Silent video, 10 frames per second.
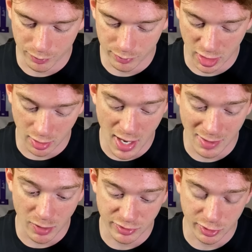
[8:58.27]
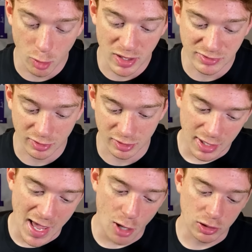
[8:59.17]
in 9 months ago, basically.
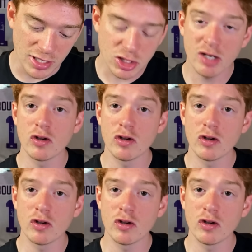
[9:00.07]
Now, let's give an